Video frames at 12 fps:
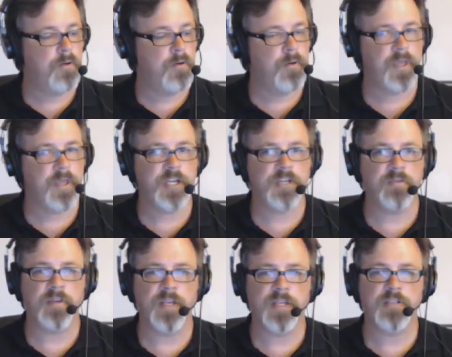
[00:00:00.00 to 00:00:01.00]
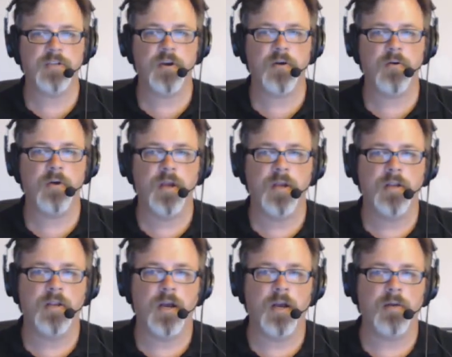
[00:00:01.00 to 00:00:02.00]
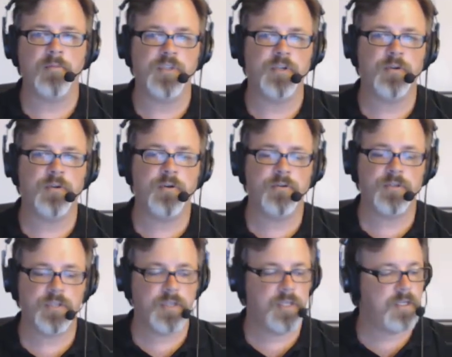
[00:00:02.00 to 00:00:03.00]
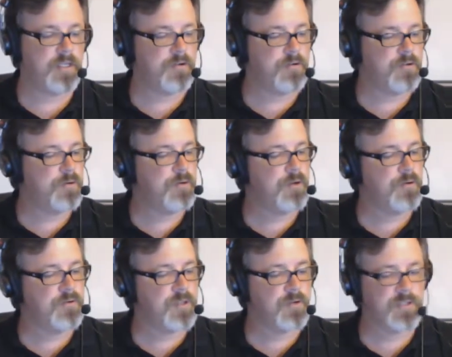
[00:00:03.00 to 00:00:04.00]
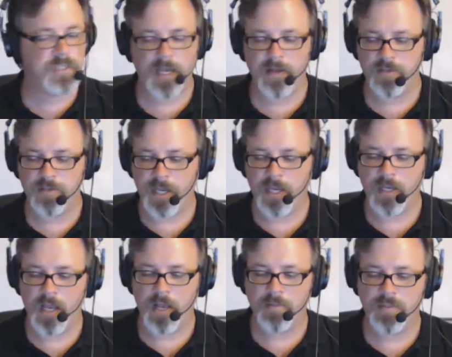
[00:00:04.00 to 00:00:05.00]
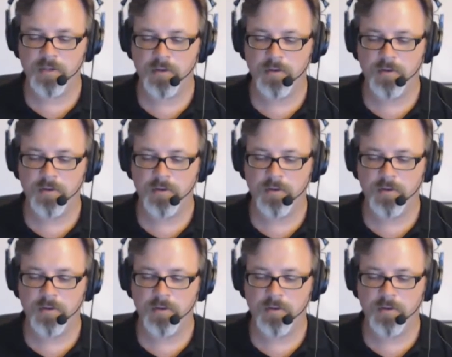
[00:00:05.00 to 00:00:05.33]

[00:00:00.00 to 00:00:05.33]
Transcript: with each of these. So um, do use the do, do use those sliders and knobs.